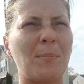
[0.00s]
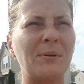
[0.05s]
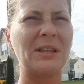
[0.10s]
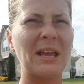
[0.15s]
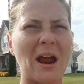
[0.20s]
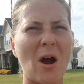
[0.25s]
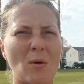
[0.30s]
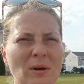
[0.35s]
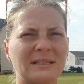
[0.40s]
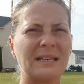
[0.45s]
But
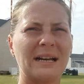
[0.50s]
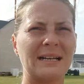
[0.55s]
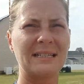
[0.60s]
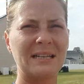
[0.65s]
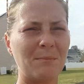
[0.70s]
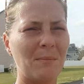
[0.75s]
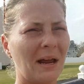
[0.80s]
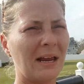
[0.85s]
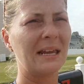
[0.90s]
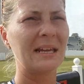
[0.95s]
they always say I
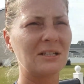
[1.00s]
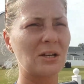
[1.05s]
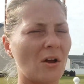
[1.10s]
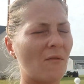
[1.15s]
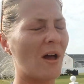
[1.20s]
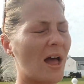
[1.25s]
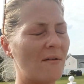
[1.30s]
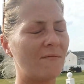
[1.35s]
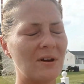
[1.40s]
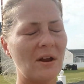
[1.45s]
send my kids off.
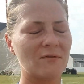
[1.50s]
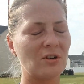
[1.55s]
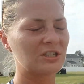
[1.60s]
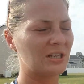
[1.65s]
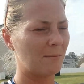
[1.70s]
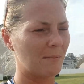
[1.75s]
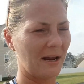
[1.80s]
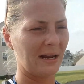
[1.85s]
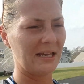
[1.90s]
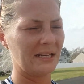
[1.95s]
I have never
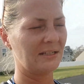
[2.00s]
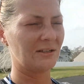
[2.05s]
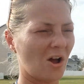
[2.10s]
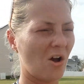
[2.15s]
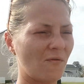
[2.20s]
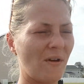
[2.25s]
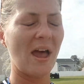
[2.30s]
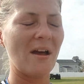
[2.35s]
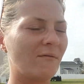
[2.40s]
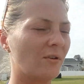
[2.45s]
sent my kids
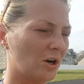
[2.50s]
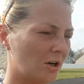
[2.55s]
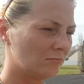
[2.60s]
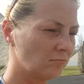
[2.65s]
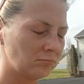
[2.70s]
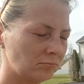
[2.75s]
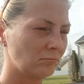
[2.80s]
off, ever.